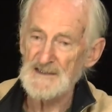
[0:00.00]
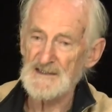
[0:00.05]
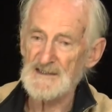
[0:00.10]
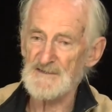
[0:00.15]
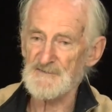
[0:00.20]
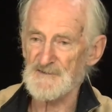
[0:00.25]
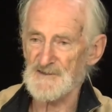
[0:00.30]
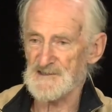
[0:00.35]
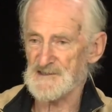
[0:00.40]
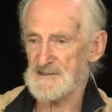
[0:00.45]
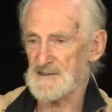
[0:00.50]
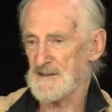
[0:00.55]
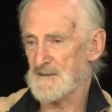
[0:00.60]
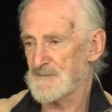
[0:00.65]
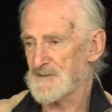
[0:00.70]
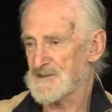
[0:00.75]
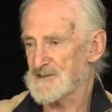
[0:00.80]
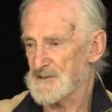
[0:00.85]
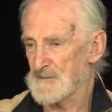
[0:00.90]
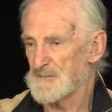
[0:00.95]
if it's,
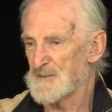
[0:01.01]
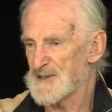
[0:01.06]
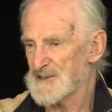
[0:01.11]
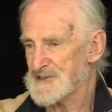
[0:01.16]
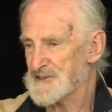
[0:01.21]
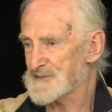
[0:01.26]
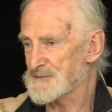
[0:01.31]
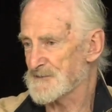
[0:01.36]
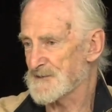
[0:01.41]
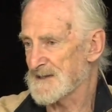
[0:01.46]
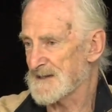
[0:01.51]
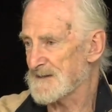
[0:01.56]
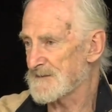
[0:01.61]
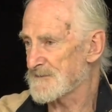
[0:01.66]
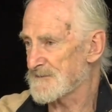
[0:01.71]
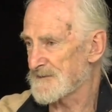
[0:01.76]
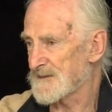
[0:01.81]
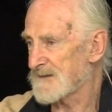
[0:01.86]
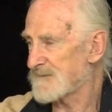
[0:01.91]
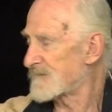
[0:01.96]
if it's a mystery
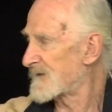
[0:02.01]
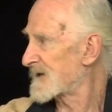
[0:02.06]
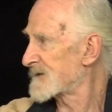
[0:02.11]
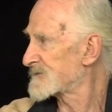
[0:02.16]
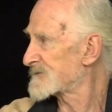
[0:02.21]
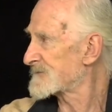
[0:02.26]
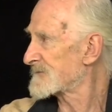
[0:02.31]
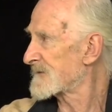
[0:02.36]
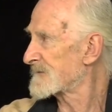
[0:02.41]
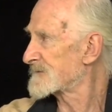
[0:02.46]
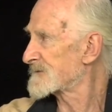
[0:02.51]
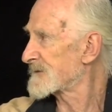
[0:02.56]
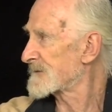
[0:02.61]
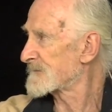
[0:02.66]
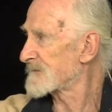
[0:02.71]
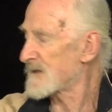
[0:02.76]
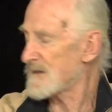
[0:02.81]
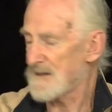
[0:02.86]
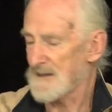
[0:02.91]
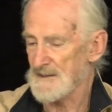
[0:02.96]
or an adventure of
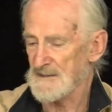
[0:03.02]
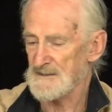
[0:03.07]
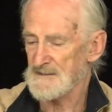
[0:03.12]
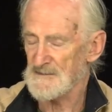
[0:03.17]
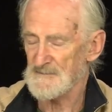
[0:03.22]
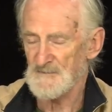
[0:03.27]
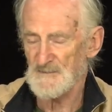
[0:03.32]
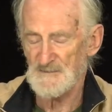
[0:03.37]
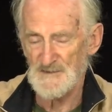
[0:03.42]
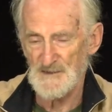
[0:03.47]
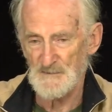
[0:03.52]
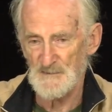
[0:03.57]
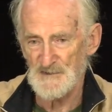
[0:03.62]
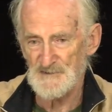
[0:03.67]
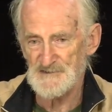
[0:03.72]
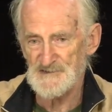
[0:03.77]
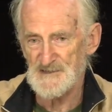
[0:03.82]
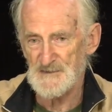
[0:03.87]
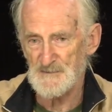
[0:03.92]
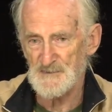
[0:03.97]
some kind. The, the
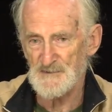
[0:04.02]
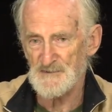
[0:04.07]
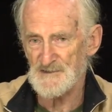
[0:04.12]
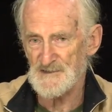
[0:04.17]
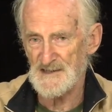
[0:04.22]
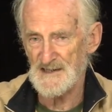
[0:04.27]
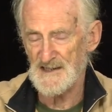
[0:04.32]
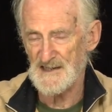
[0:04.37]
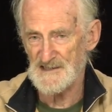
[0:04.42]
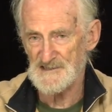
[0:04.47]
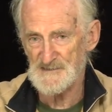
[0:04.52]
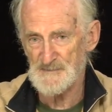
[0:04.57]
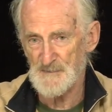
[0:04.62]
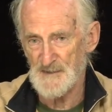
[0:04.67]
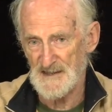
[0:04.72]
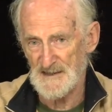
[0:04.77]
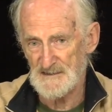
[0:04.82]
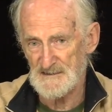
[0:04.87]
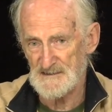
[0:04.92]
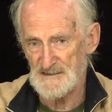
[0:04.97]
most important
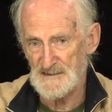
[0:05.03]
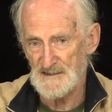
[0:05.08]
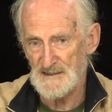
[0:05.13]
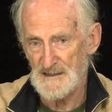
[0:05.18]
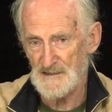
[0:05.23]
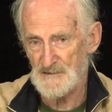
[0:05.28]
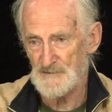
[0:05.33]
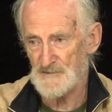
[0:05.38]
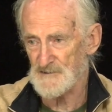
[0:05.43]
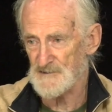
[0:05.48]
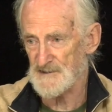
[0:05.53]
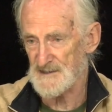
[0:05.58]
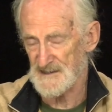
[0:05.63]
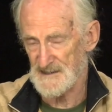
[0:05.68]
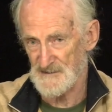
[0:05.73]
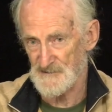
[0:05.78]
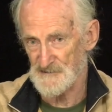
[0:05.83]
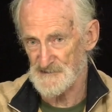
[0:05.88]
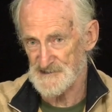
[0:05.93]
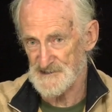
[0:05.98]
aspect, according to
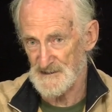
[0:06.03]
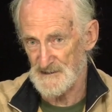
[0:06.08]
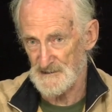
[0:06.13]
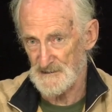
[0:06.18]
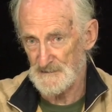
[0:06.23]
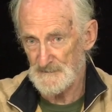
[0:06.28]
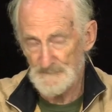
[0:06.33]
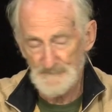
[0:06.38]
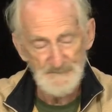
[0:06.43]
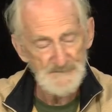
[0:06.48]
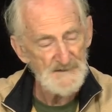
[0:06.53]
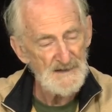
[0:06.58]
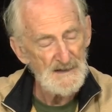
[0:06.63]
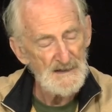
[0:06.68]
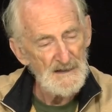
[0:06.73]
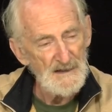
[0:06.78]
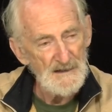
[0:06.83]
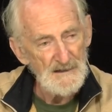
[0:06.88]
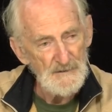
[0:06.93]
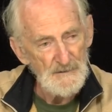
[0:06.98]
Aristotle,
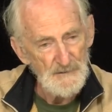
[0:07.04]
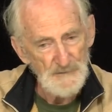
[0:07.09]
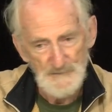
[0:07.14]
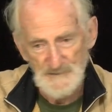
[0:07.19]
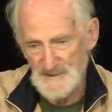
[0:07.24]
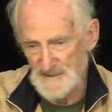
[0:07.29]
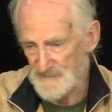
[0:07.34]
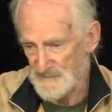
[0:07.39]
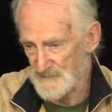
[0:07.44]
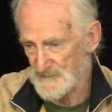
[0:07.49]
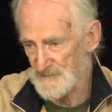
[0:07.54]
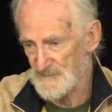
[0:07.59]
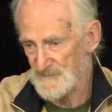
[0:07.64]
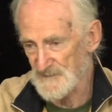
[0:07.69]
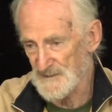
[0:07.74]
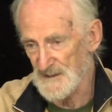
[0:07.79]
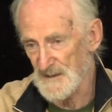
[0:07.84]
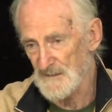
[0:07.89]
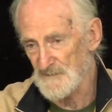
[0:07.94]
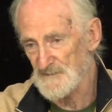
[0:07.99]
who never heard of
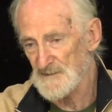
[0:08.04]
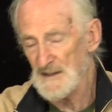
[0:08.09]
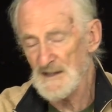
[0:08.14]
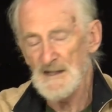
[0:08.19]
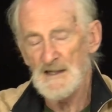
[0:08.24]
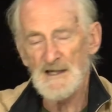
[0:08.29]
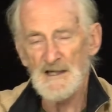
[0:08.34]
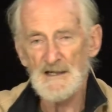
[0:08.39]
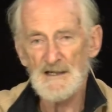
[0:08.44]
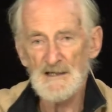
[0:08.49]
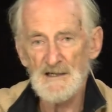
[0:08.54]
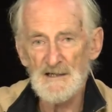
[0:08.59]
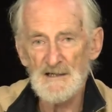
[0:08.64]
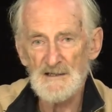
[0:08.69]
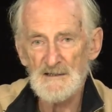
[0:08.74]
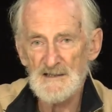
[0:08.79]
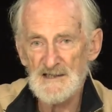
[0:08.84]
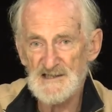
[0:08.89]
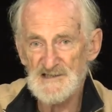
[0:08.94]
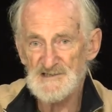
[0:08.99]
a novel,
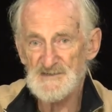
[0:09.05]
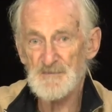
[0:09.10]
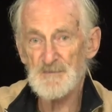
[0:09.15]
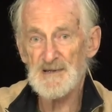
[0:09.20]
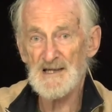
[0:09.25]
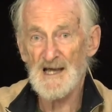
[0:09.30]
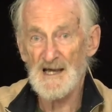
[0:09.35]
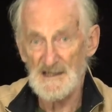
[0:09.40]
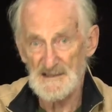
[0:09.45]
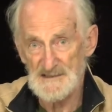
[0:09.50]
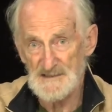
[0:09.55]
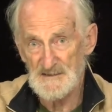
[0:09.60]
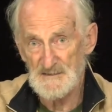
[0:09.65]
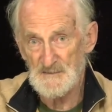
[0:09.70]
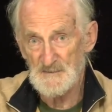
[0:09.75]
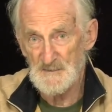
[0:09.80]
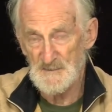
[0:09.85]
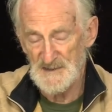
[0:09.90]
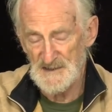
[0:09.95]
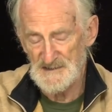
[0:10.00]
uh, is plot.
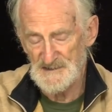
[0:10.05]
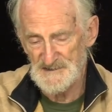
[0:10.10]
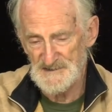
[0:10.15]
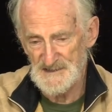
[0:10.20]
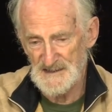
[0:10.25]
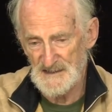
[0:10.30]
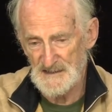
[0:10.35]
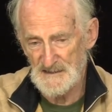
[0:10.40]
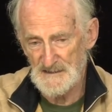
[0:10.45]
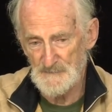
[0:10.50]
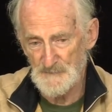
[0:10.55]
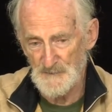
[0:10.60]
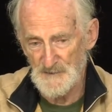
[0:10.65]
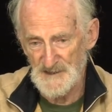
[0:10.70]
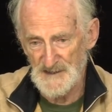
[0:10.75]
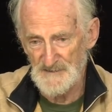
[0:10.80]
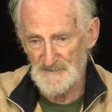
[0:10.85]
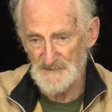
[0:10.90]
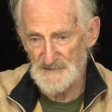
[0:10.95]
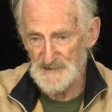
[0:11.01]
Because
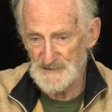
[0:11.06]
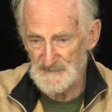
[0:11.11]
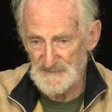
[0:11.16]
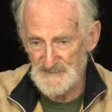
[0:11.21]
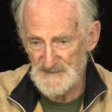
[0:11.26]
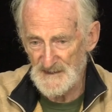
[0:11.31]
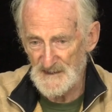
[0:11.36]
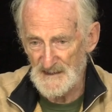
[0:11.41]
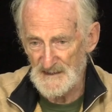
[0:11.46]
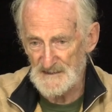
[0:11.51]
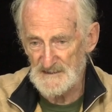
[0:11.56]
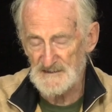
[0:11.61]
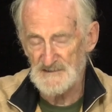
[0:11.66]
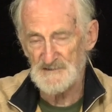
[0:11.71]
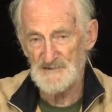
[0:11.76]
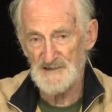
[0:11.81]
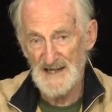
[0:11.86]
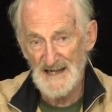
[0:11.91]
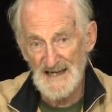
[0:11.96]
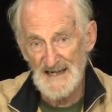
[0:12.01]
whatever you've got,
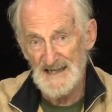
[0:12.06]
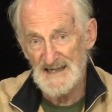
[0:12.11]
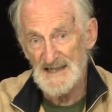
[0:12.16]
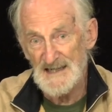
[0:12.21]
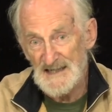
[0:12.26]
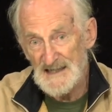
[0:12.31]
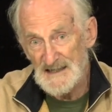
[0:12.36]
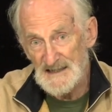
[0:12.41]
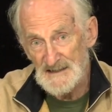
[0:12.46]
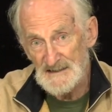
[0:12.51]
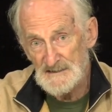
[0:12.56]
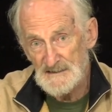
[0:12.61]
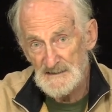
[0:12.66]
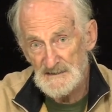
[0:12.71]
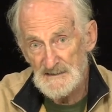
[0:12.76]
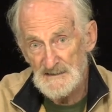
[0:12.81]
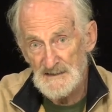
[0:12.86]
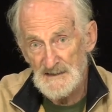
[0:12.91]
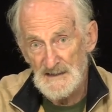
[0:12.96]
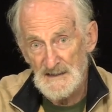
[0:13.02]
you're hanging it,
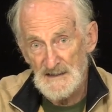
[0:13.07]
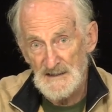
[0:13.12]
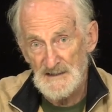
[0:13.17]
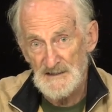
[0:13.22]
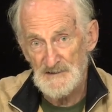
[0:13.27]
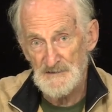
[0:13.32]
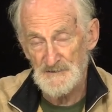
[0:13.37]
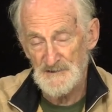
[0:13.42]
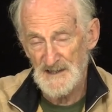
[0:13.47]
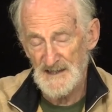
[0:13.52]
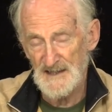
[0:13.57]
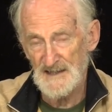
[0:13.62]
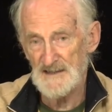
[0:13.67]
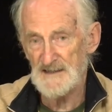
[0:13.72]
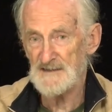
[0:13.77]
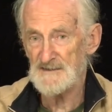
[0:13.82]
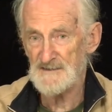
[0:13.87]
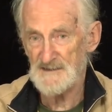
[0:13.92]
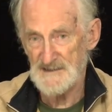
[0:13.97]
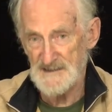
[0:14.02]
you're
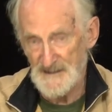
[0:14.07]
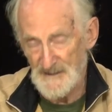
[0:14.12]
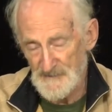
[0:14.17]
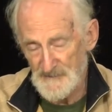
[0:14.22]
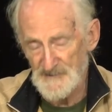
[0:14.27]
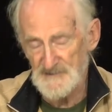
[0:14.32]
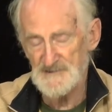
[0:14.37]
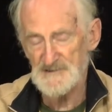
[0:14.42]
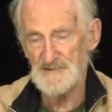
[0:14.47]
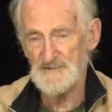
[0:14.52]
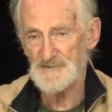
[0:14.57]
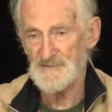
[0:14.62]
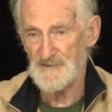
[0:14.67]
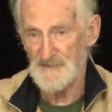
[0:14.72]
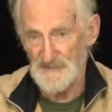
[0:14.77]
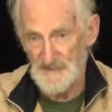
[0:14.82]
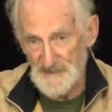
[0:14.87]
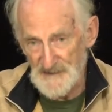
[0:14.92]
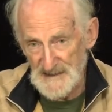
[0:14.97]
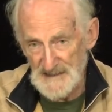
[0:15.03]
hanging the character,
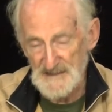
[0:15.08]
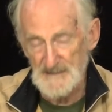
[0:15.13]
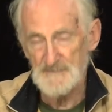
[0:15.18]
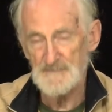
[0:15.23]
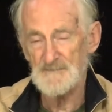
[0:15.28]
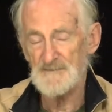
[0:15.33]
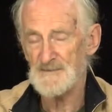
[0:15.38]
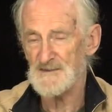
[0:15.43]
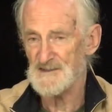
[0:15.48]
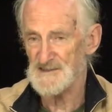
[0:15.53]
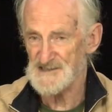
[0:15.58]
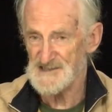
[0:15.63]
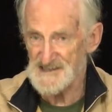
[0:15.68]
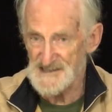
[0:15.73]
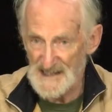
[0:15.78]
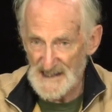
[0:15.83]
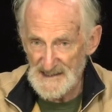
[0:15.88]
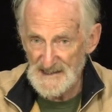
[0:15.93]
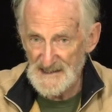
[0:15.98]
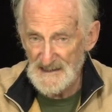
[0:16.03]
the theme, the
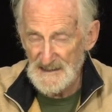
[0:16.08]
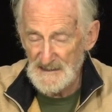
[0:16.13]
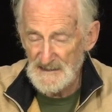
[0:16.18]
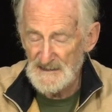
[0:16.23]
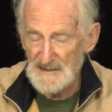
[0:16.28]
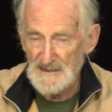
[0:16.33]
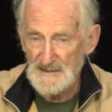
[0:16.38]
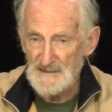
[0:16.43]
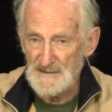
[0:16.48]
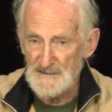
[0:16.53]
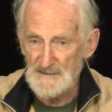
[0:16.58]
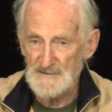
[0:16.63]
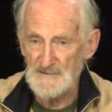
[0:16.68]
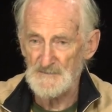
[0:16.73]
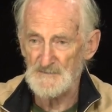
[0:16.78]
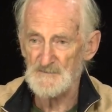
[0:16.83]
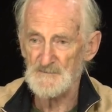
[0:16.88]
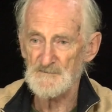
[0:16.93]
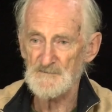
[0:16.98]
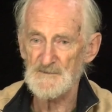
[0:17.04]
setting,
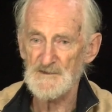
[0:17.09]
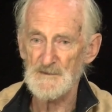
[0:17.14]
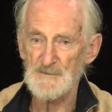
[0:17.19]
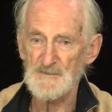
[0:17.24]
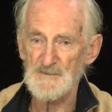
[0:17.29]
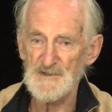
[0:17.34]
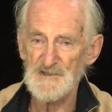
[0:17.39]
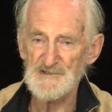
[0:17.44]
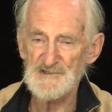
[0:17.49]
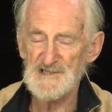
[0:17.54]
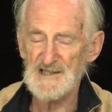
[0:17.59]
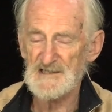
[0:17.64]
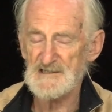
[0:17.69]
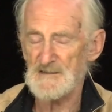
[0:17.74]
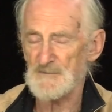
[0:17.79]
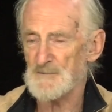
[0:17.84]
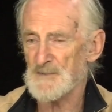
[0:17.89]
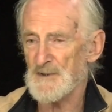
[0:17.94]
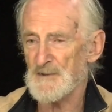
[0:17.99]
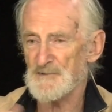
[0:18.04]
the, the music,
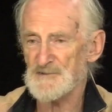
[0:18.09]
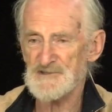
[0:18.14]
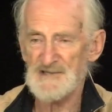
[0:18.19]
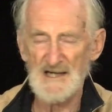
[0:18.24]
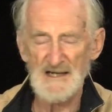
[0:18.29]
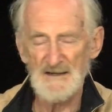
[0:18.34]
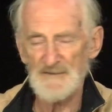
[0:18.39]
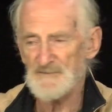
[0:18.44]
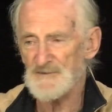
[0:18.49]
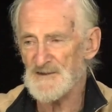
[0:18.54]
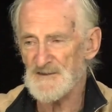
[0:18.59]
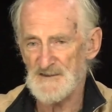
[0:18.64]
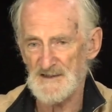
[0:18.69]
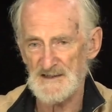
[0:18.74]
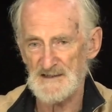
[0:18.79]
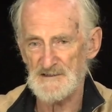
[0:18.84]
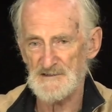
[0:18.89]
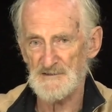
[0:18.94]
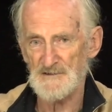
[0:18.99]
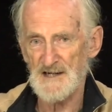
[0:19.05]
the poetry,
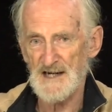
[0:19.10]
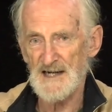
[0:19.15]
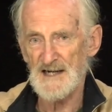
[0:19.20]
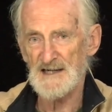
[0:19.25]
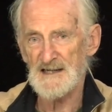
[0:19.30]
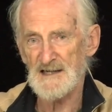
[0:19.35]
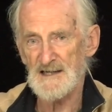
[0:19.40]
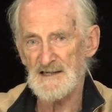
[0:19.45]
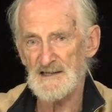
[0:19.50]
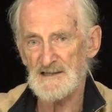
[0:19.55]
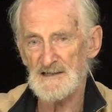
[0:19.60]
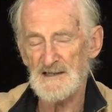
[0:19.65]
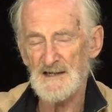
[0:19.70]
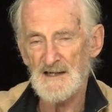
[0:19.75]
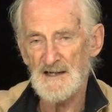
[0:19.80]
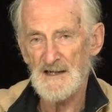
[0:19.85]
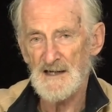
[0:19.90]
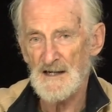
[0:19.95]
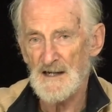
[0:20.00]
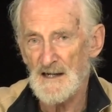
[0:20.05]
everything. You're hanging it
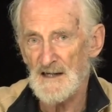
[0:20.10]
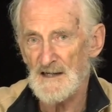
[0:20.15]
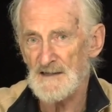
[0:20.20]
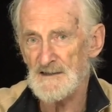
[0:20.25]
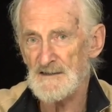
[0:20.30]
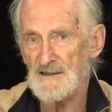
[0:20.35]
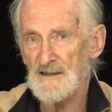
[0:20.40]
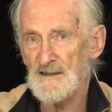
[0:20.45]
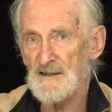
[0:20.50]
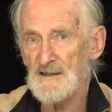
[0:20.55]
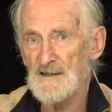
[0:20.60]
on